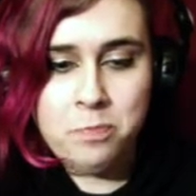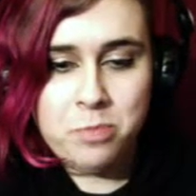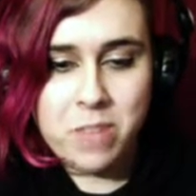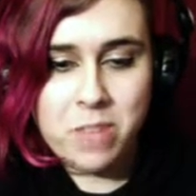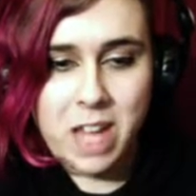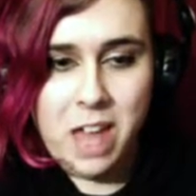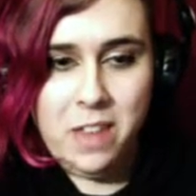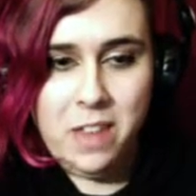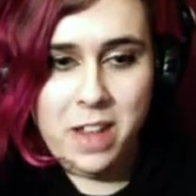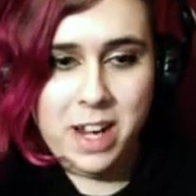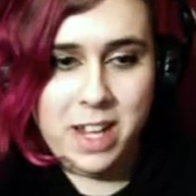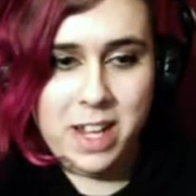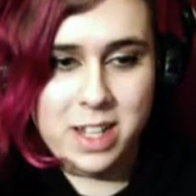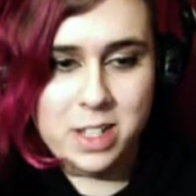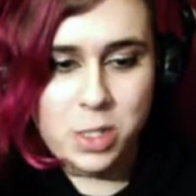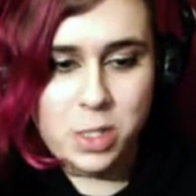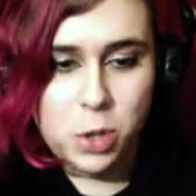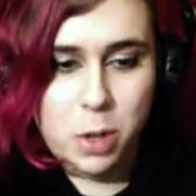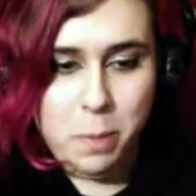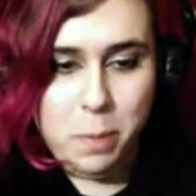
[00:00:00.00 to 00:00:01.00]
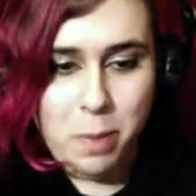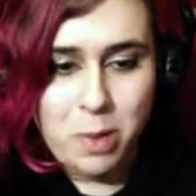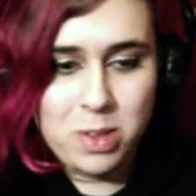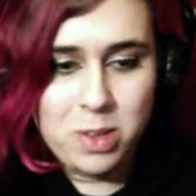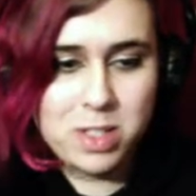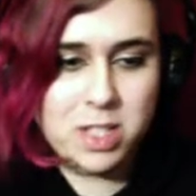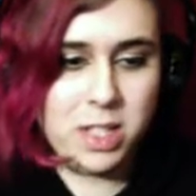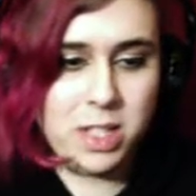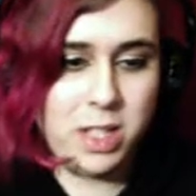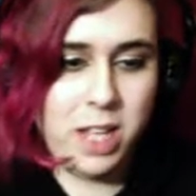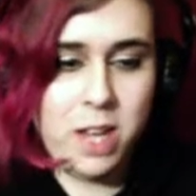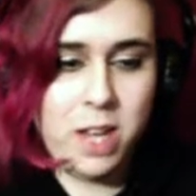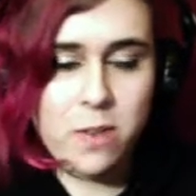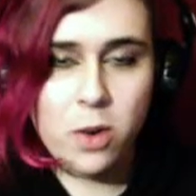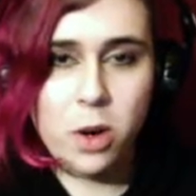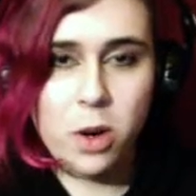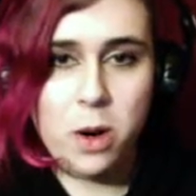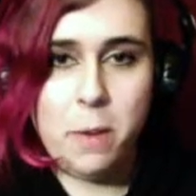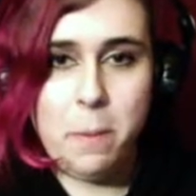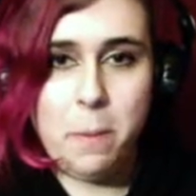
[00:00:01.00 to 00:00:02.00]
and then it so it pulls the
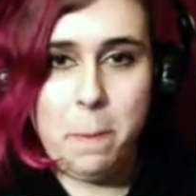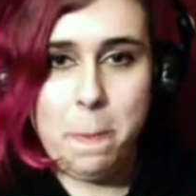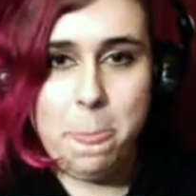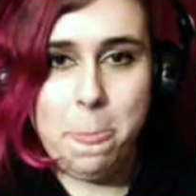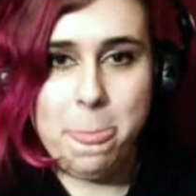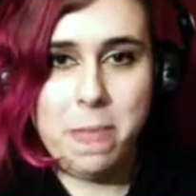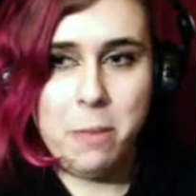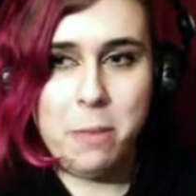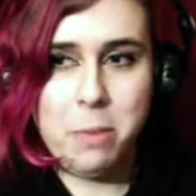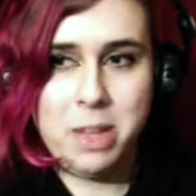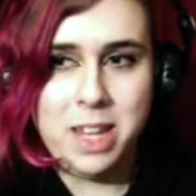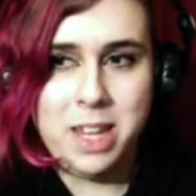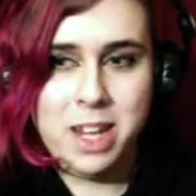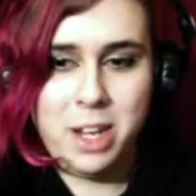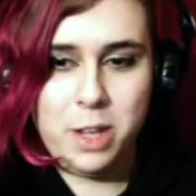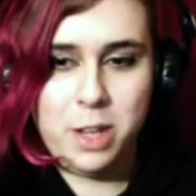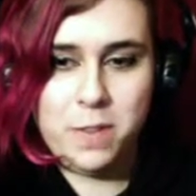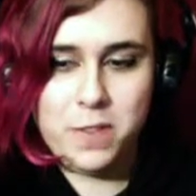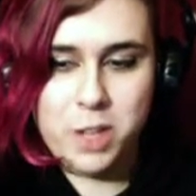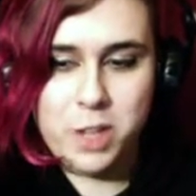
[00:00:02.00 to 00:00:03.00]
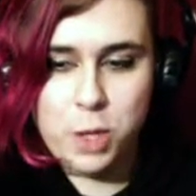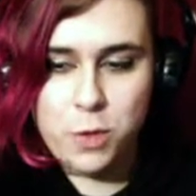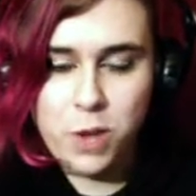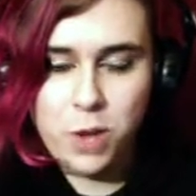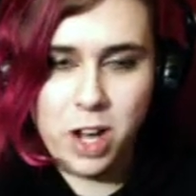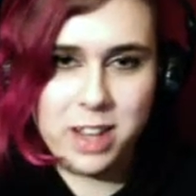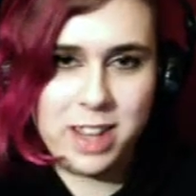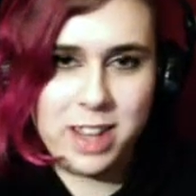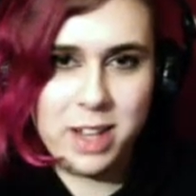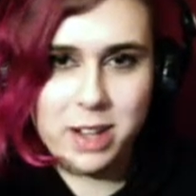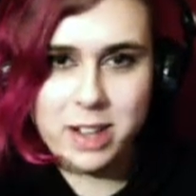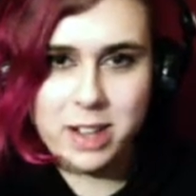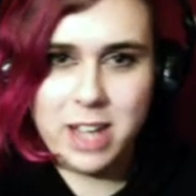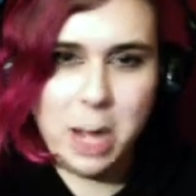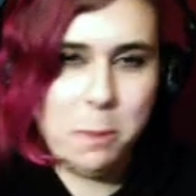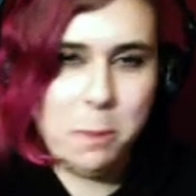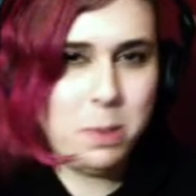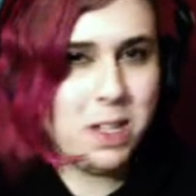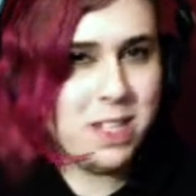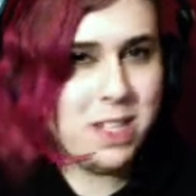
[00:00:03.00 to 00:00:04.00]
lever but then you've you've got that
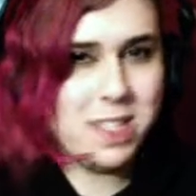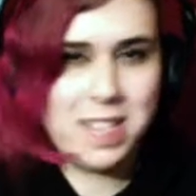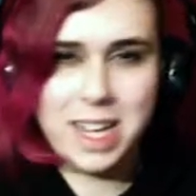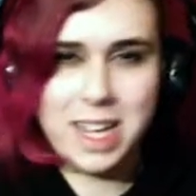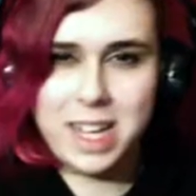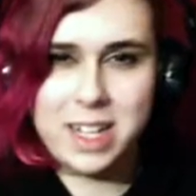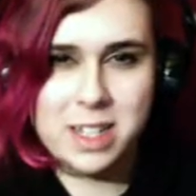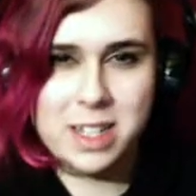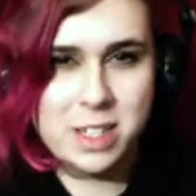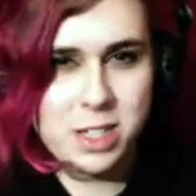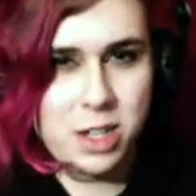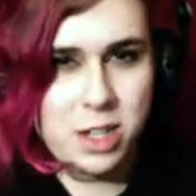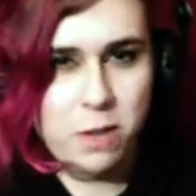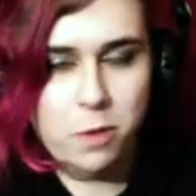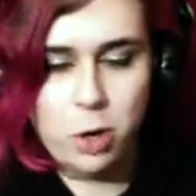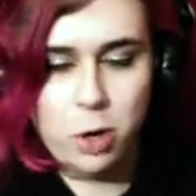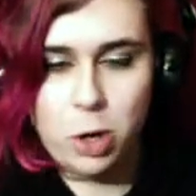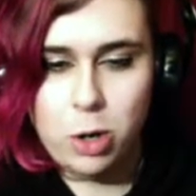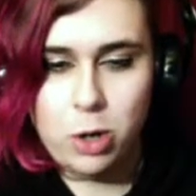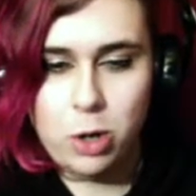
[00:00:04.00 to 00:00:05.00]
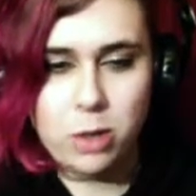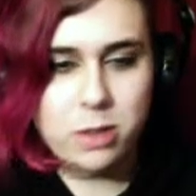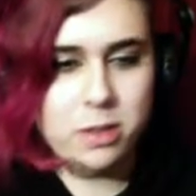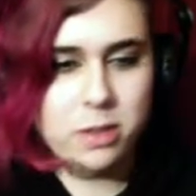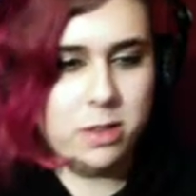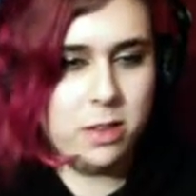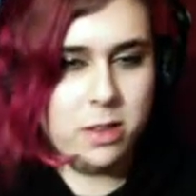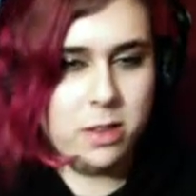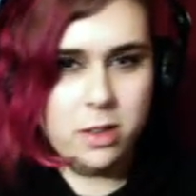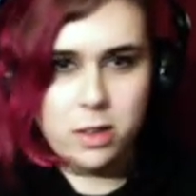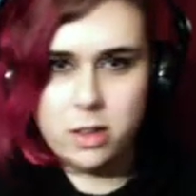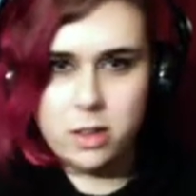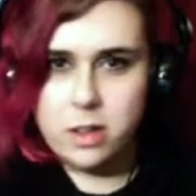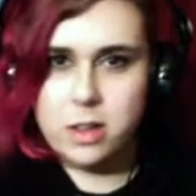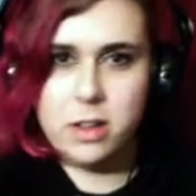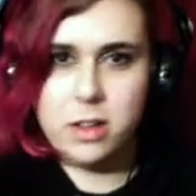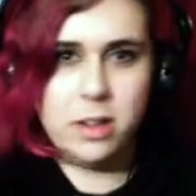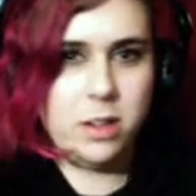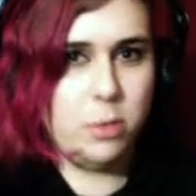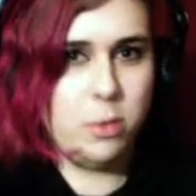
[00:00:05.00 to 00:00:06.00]
couple of seconds of her
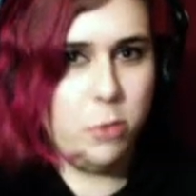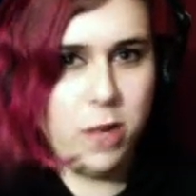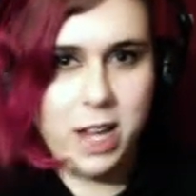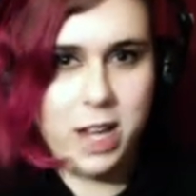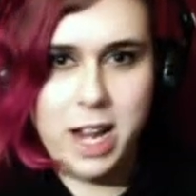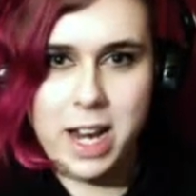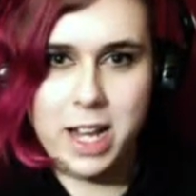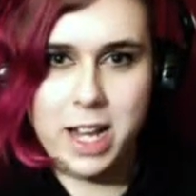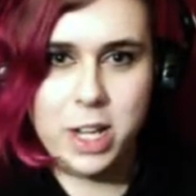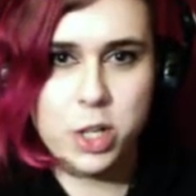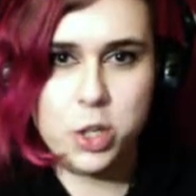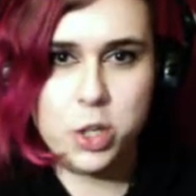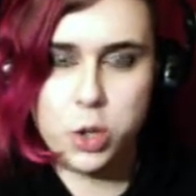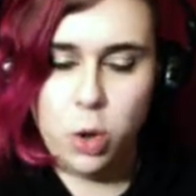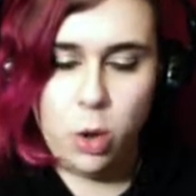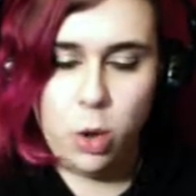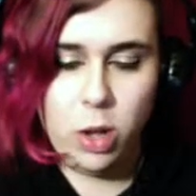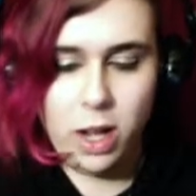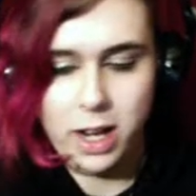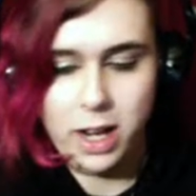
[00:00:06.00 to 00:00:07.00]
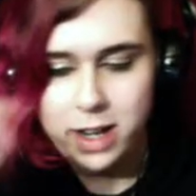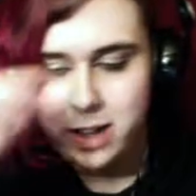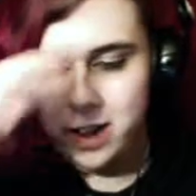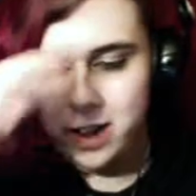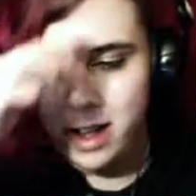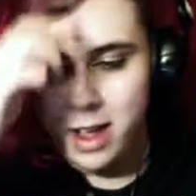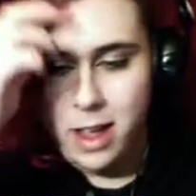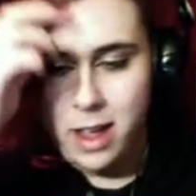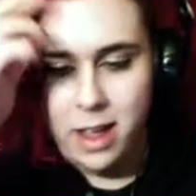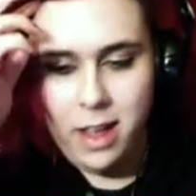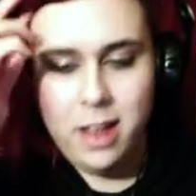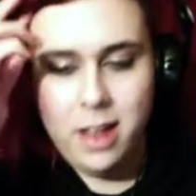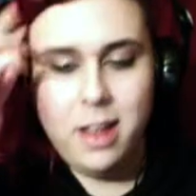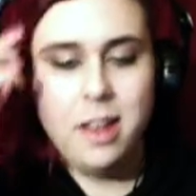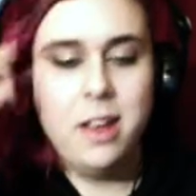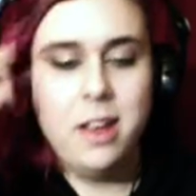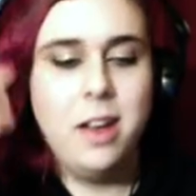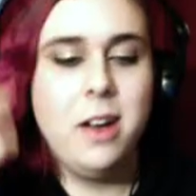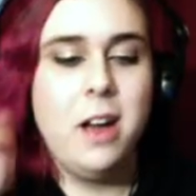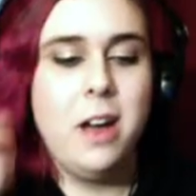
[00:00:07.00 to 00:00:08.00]
regaining control and
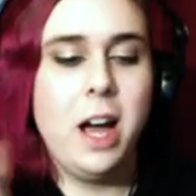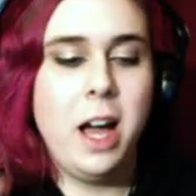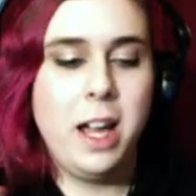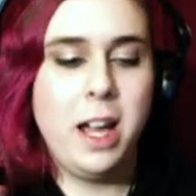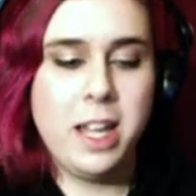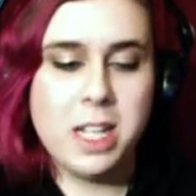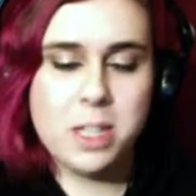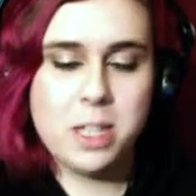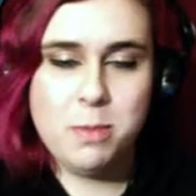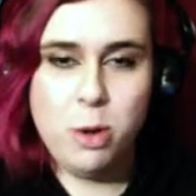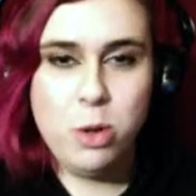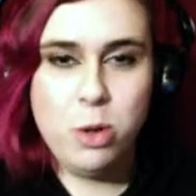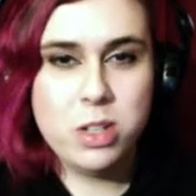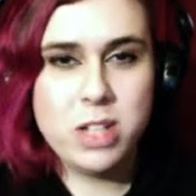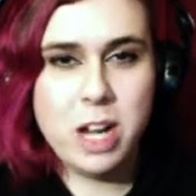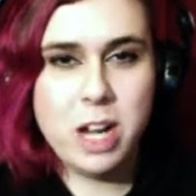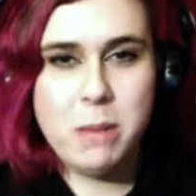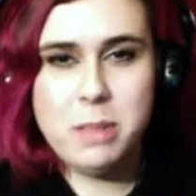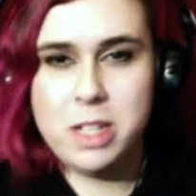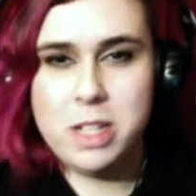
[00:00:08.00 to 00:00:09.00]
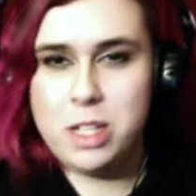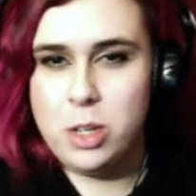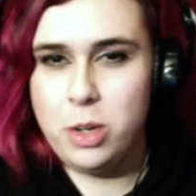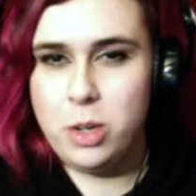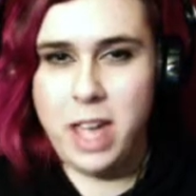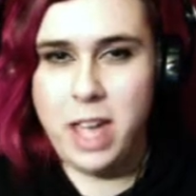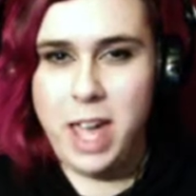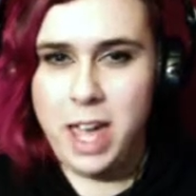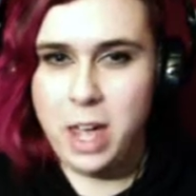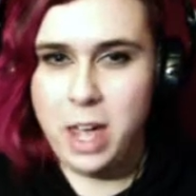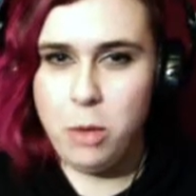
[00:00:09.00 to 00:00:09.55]
I guess most times it's okay.